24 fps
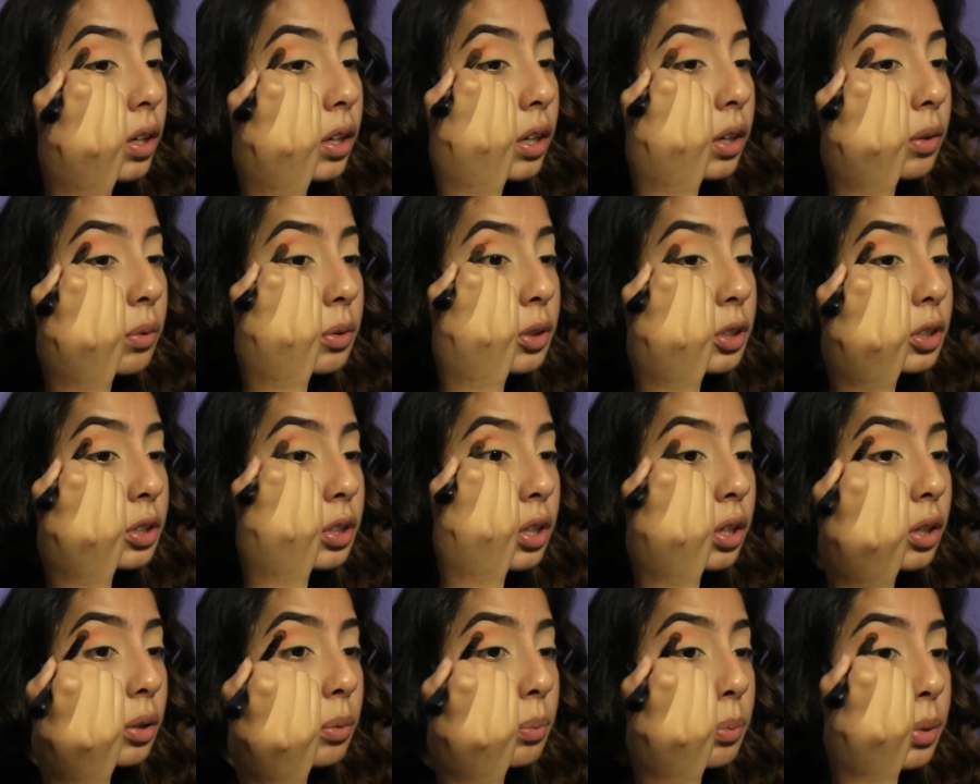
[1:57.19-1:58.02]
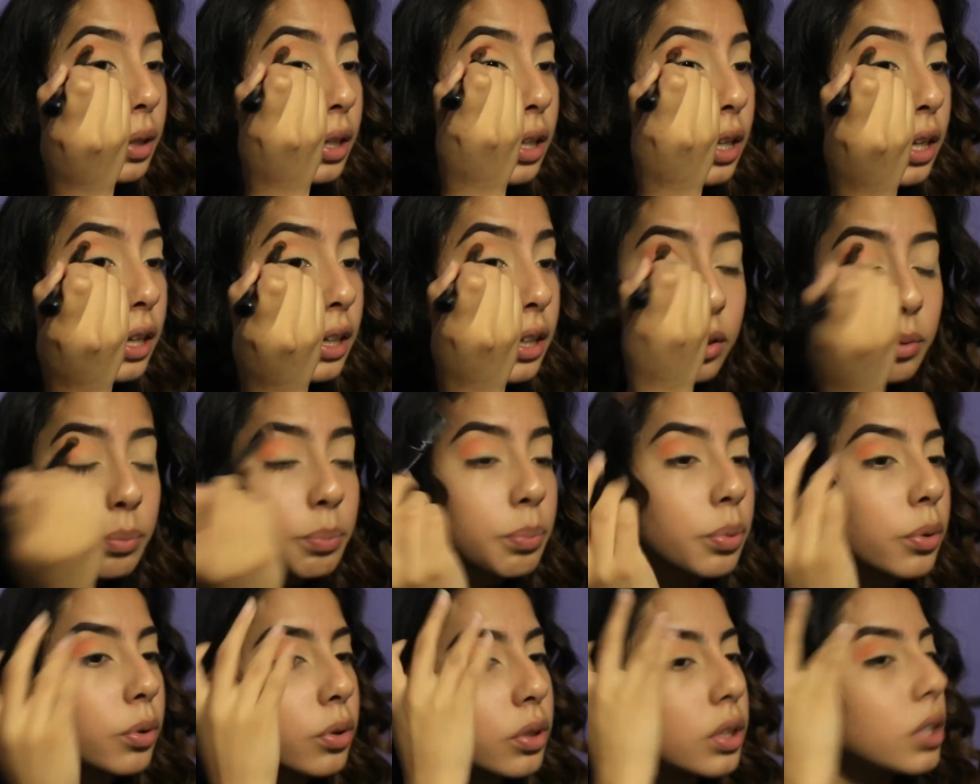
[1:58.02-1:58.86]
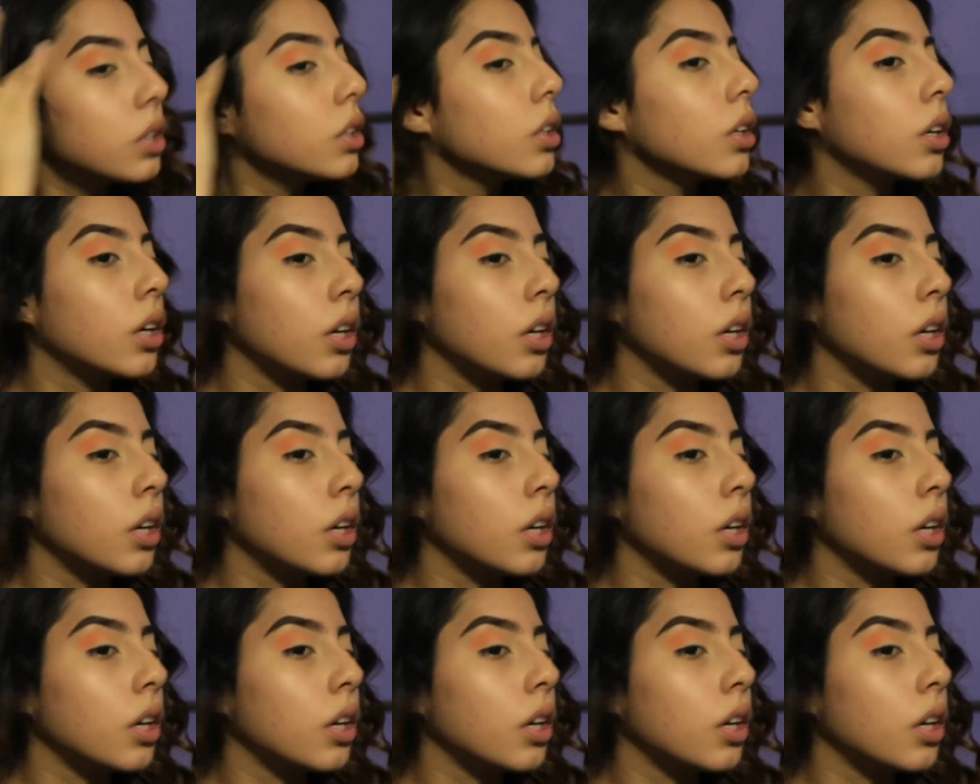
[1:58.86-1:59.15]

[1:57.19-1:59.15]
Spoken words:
Okay, we're just gonna be like building the